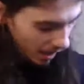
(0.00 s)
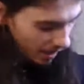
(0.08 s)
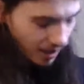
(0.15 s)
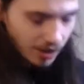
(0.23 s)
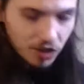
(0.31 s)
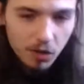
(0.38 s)

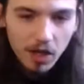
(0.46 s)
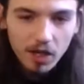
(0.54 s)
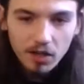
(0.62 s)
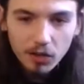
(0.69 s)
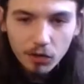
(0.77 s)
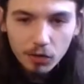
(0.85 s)
You hear
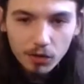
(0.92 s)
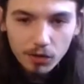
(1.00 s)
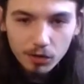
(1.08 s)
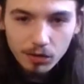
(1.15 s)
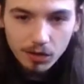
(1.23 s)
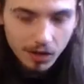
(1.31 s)
the
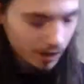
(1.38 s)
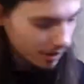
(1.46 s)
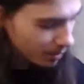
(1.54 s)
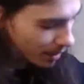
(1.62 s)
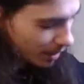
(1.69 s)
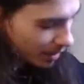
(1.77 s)
crew?
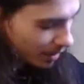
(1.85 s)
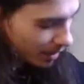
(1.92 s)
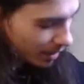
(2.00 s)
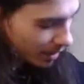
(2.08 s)
You hear the...